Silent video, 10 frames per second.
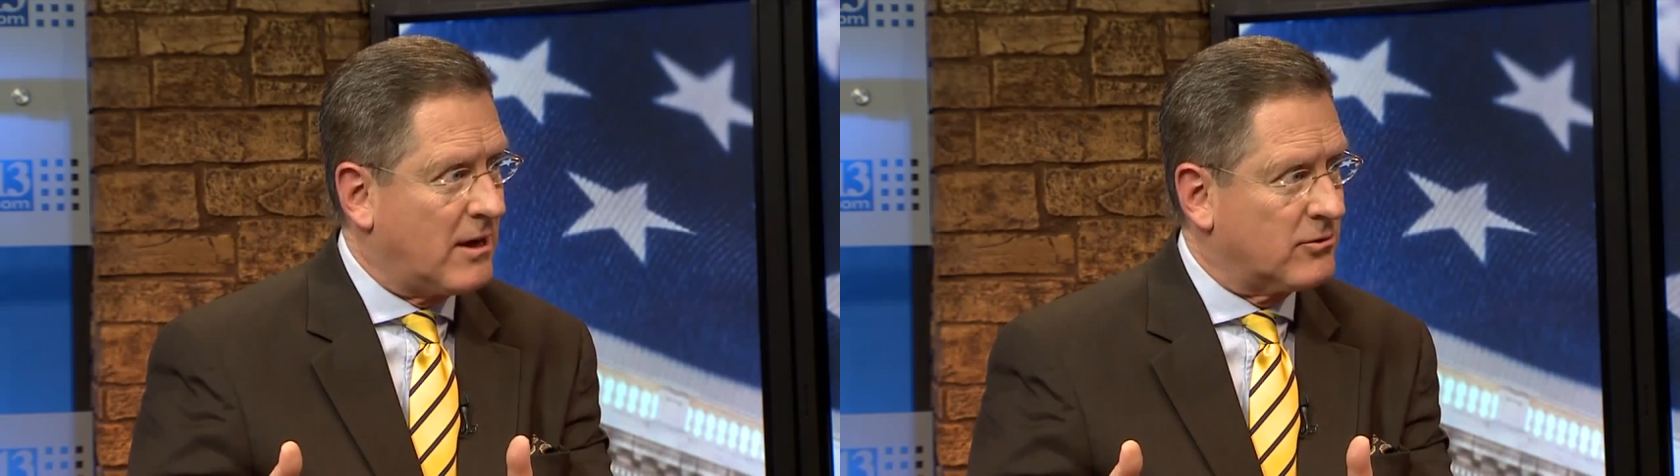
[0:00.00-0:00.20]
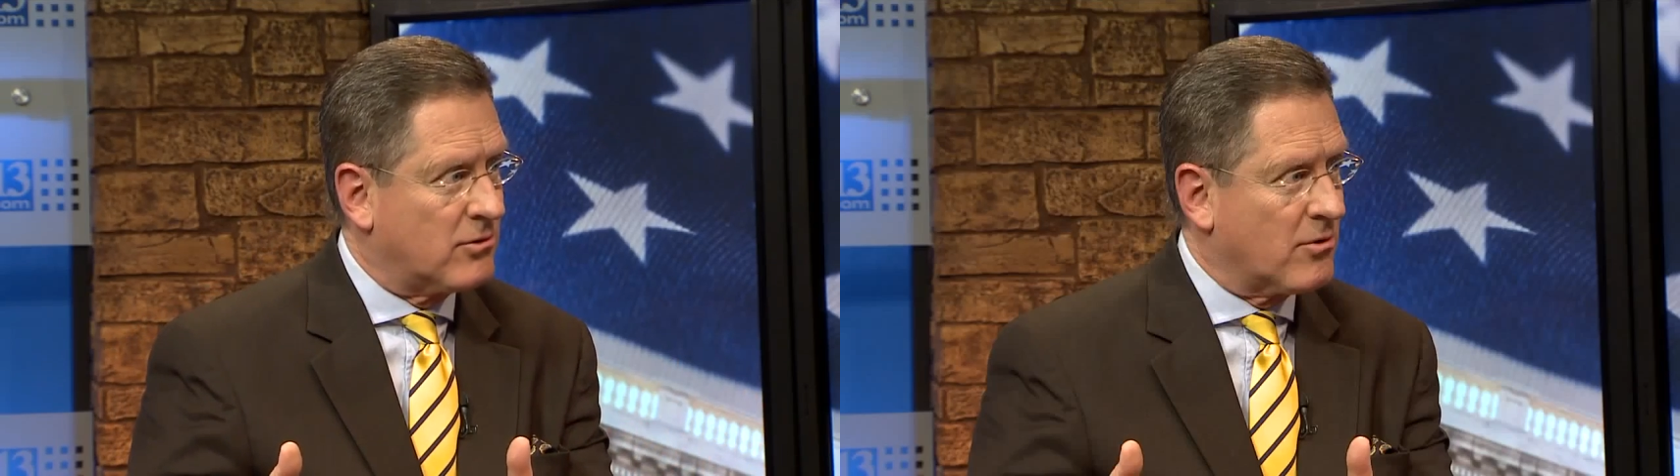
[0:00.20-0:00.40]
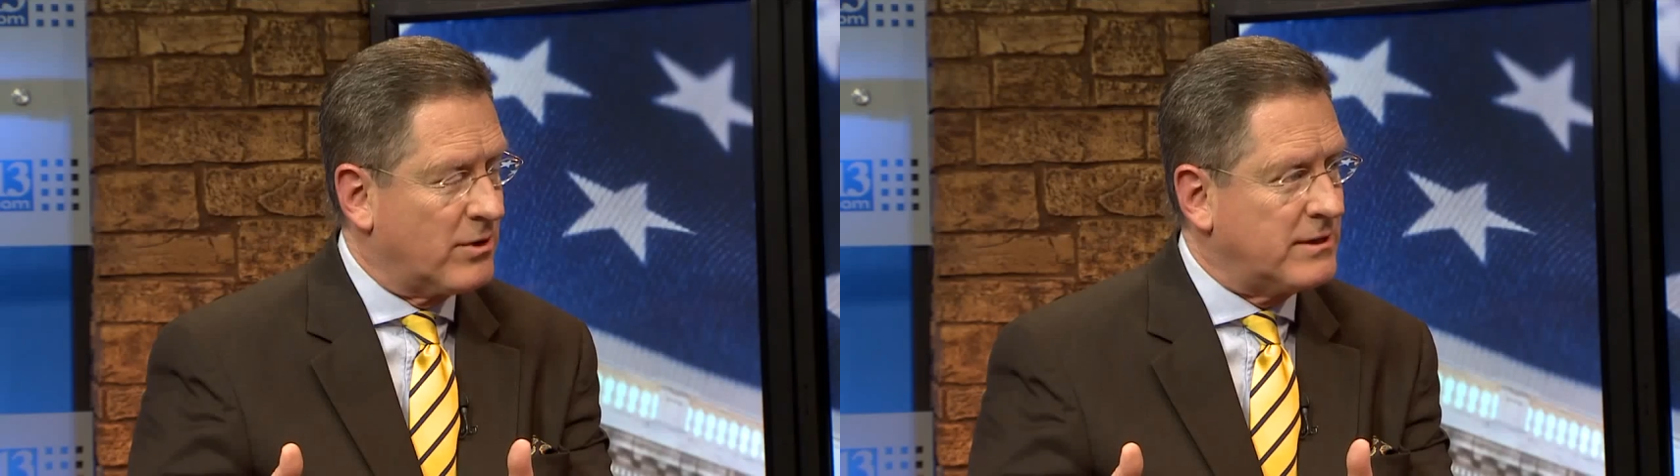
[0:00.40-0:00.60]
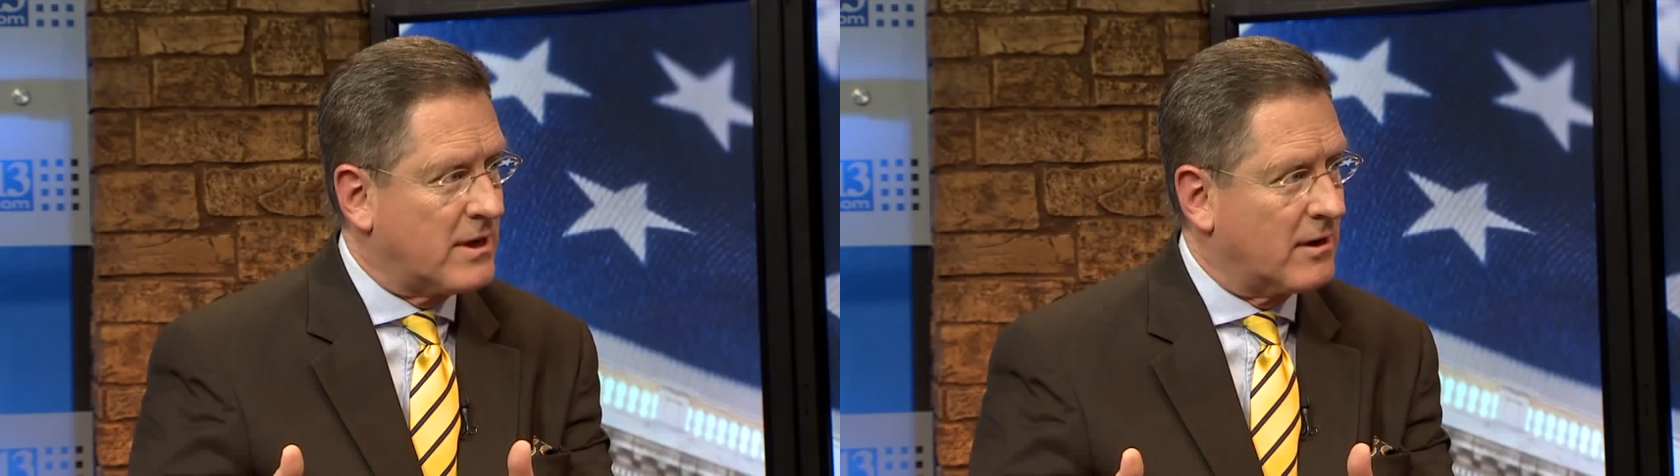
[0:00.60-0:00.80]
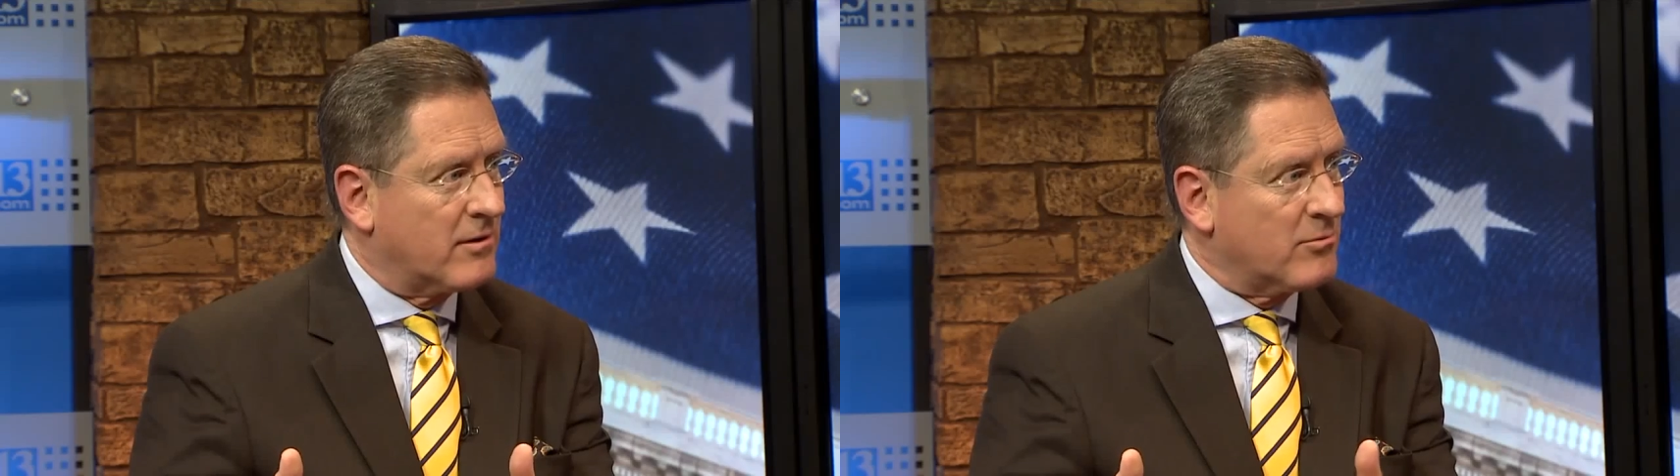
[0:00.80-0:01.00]
outdoor
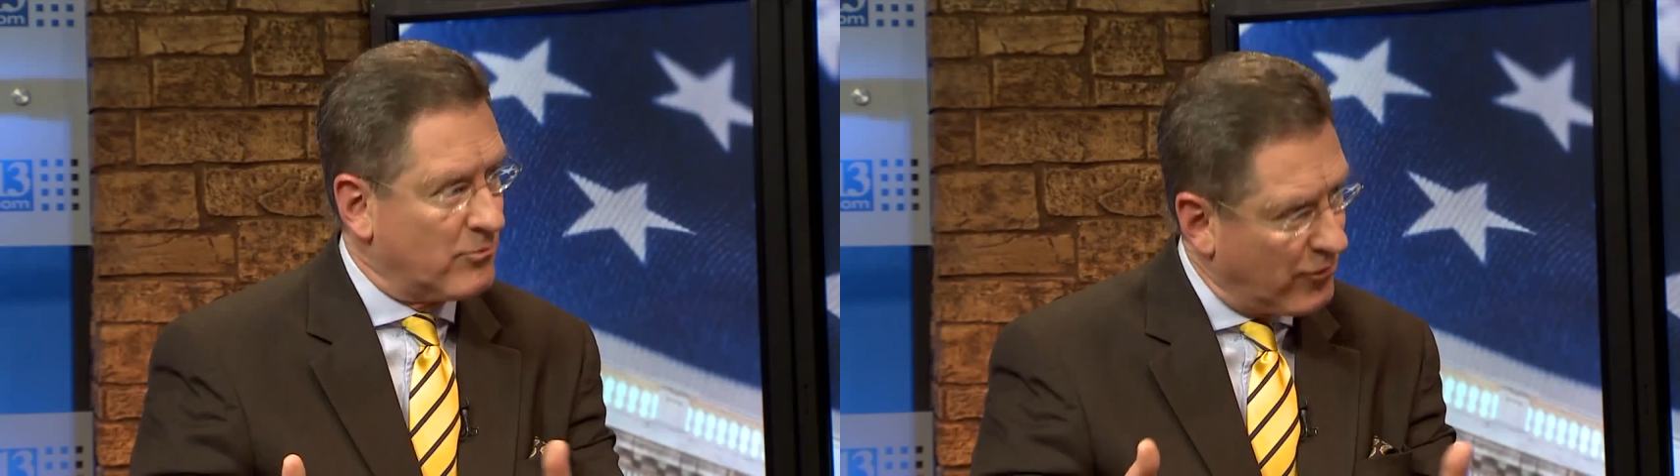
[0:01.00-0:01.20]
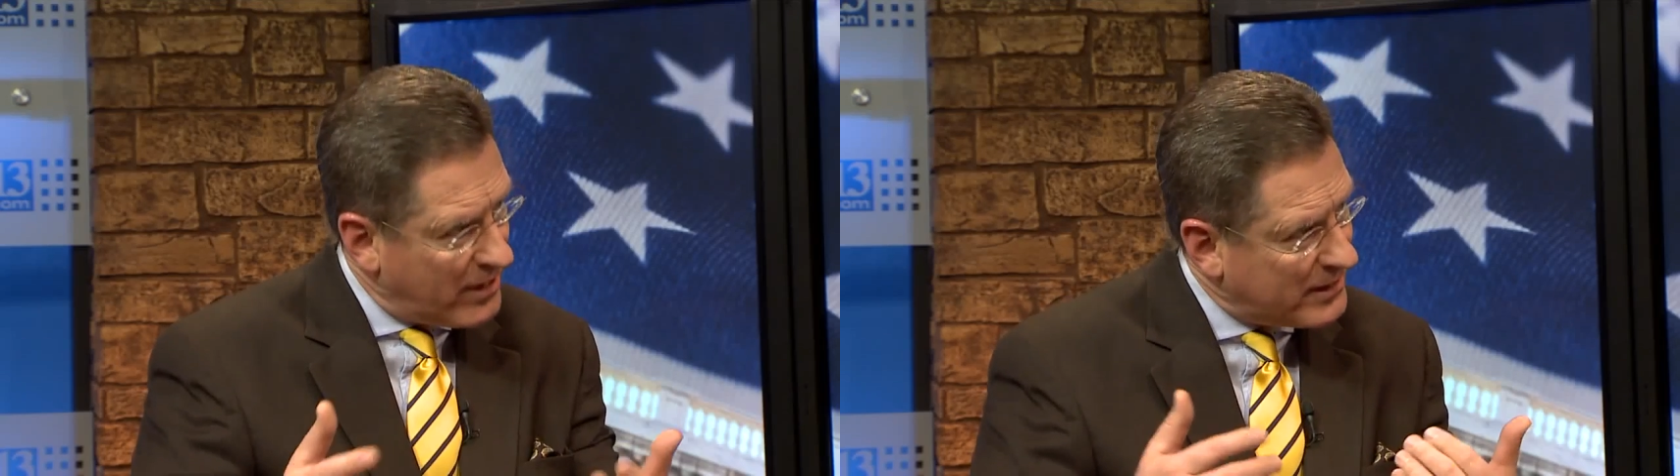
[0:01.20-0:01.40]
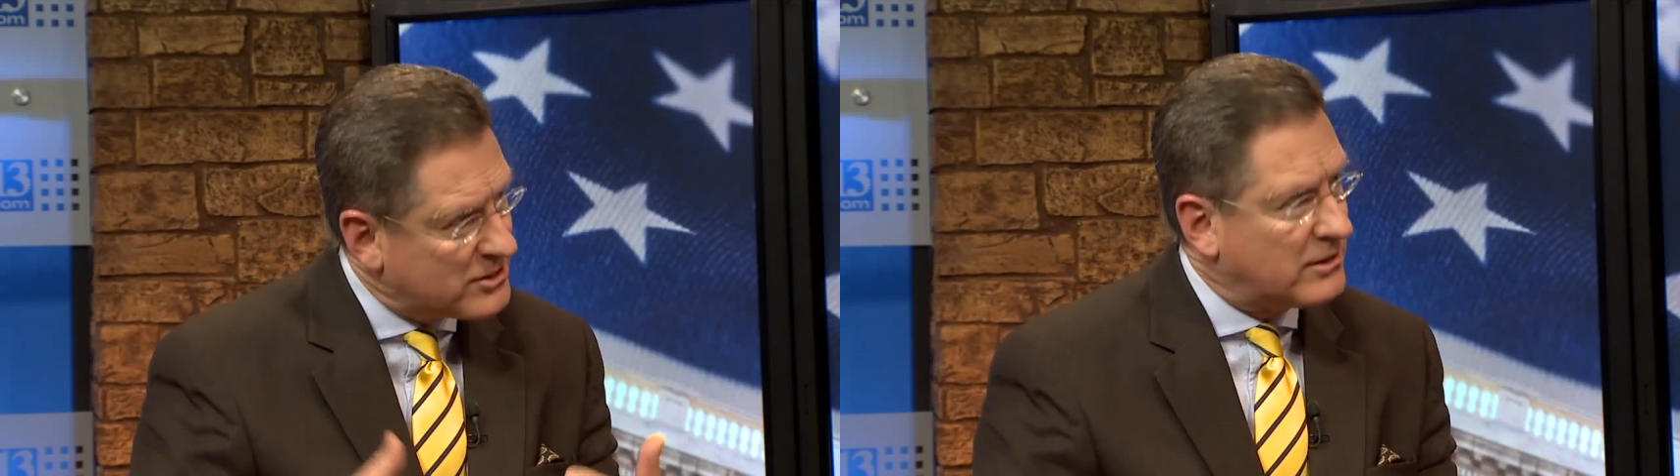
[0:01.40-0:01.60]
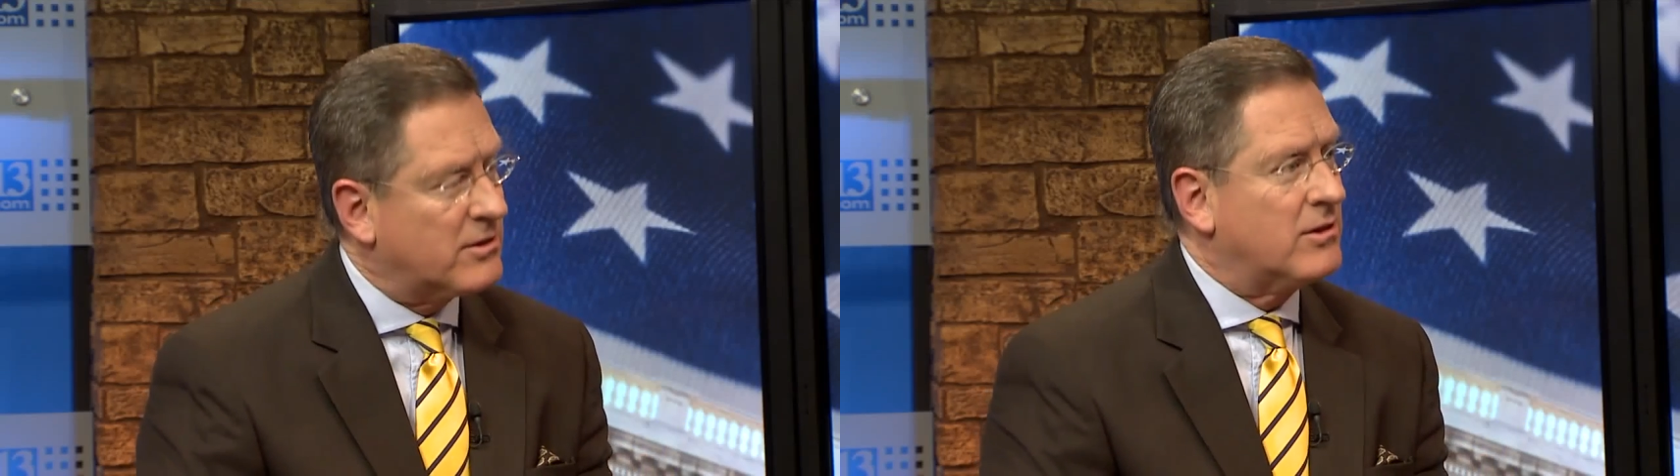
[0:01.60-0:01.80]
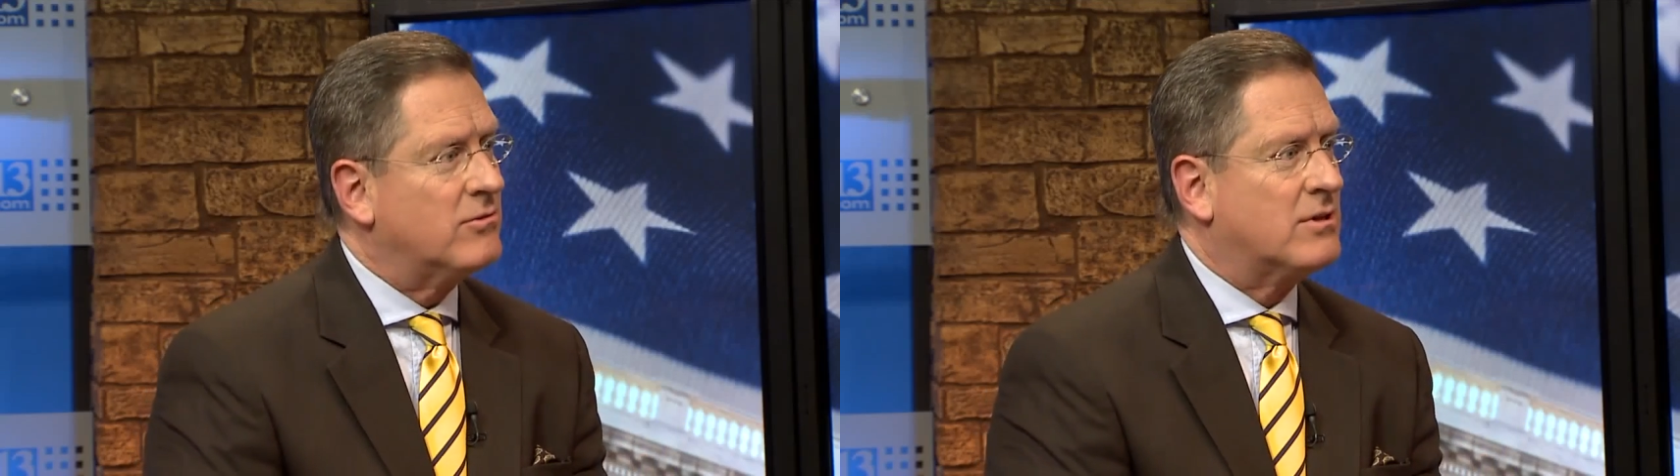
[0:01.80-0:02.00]
retailer brings
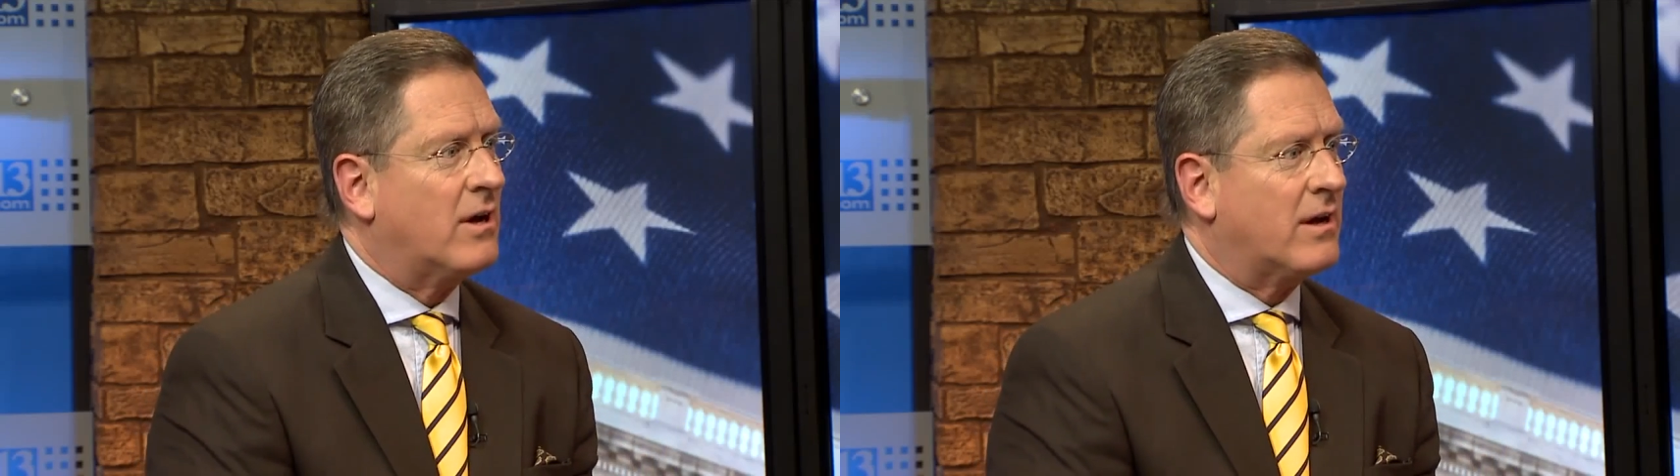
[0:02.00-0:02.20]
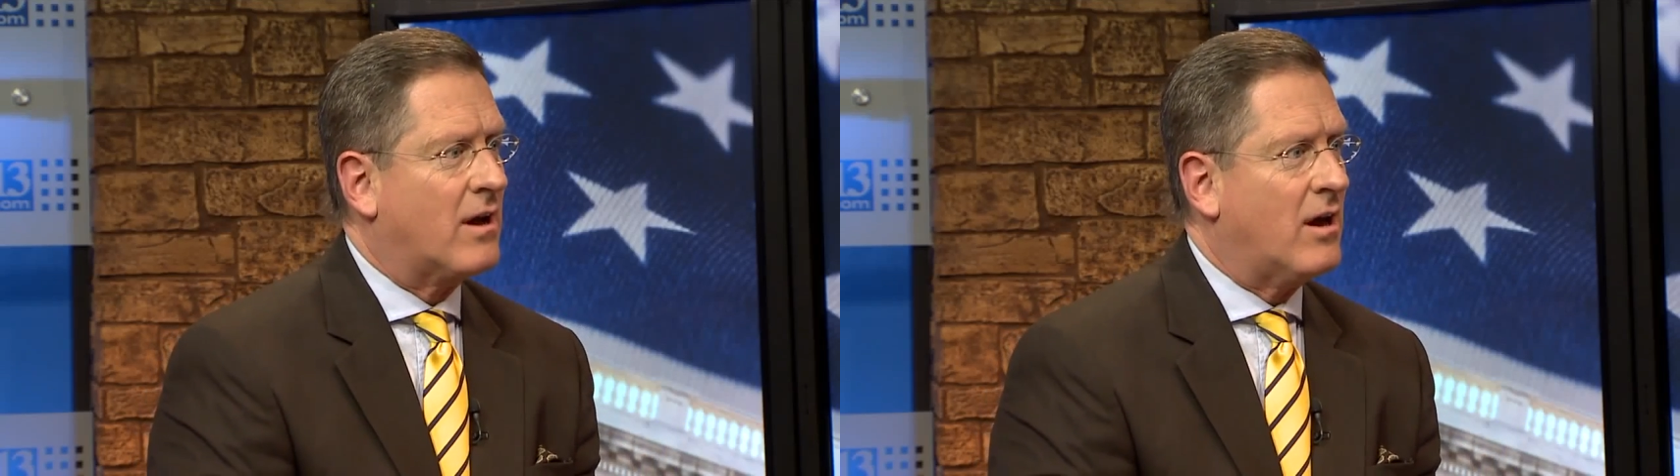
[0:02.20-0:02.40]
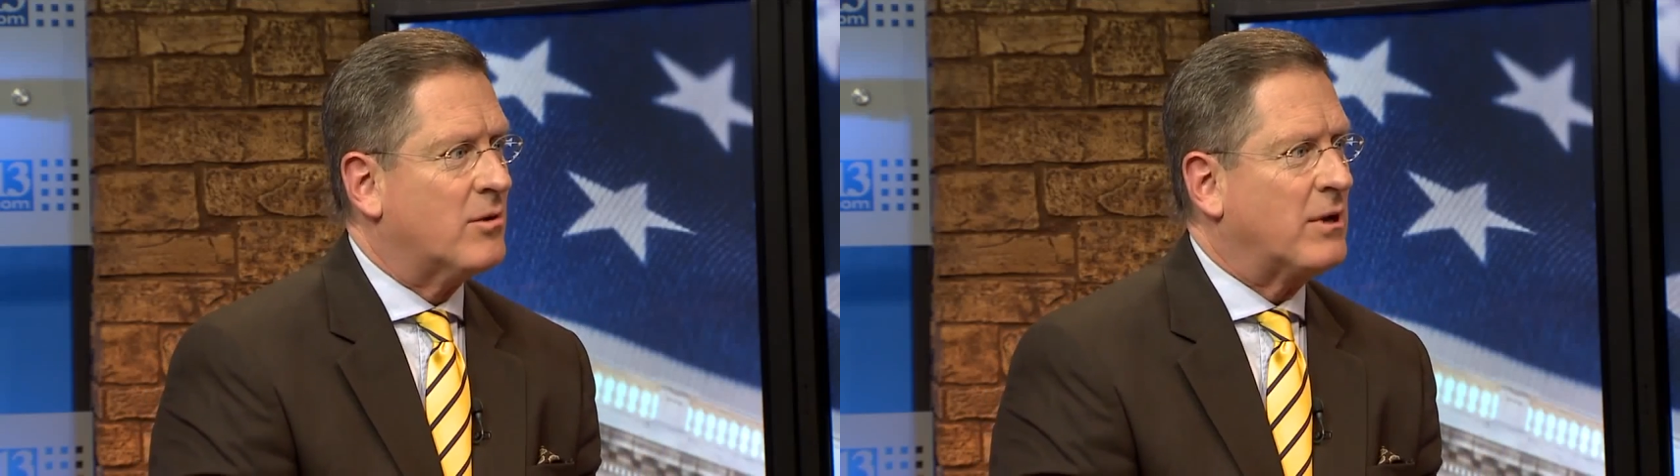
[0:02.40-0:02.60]
into the Utah economy.